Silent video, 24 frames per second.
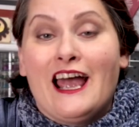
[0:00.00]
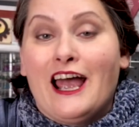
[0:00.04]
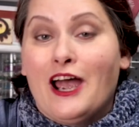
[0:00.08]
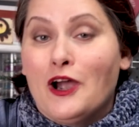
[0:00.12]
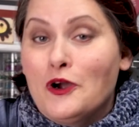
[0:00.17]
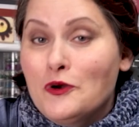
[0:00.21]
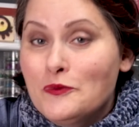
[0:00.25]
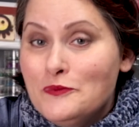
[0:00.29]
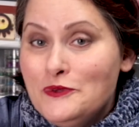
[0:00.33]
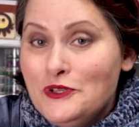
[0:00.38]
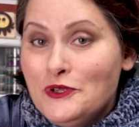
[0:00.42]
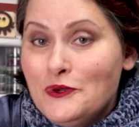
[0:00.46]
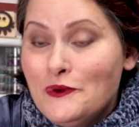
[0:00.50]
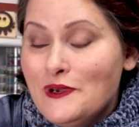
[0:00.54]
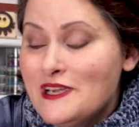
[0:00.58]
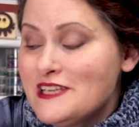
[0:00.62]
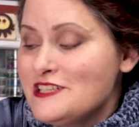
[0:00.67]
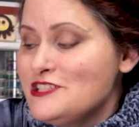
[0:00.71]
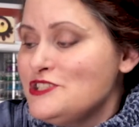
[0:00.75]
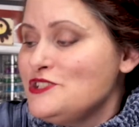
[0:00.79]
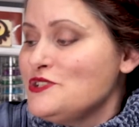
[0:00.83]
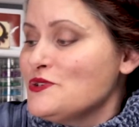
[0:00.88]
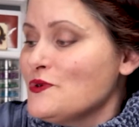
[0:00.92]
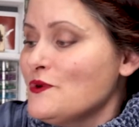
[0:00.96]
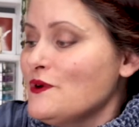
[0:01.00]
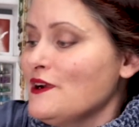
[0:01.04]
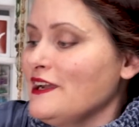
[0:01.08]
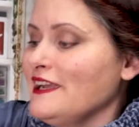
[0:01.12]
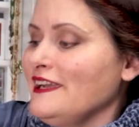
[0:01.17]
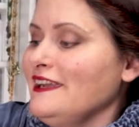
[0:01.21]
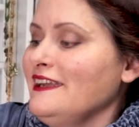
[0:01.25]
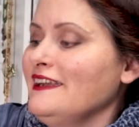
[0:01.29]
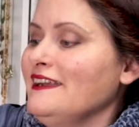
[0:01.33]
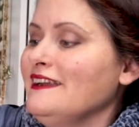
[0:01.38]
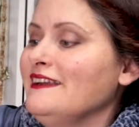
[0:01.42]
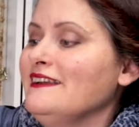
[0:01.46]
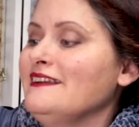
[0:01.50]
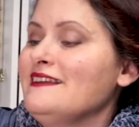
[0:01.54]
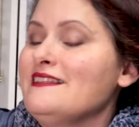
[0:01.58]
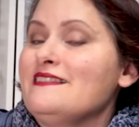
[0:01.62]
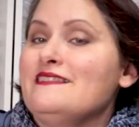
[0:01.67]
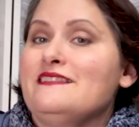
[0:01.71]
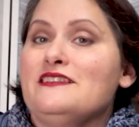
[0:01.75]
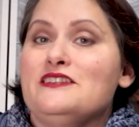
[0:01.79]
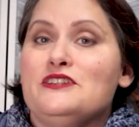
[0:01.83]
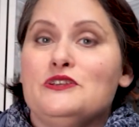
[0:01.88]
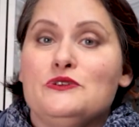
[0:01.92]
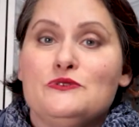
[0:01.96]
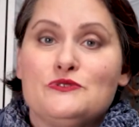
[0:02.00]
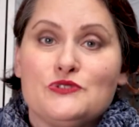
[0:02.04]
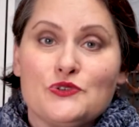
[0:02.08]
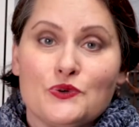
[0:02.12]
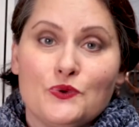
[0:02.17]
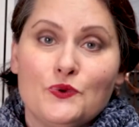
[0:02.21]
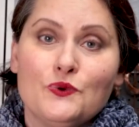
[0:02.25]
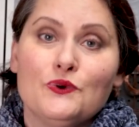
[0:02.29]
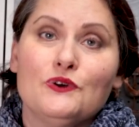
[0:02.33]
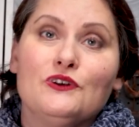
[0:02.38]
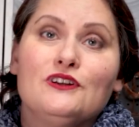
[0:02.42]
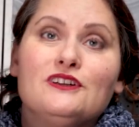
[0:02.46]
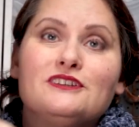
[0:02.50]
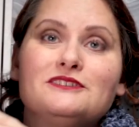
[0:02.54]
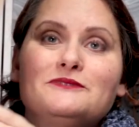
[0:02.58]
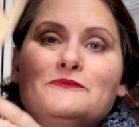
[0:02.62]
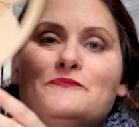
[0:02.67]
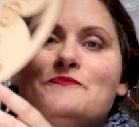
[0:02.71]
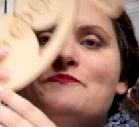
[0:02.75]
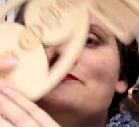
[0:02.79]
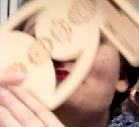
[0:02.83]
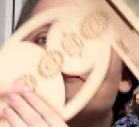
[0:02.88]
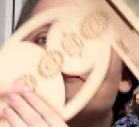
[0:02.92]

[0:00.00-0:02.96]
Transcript: Hope you enjoy the new tool,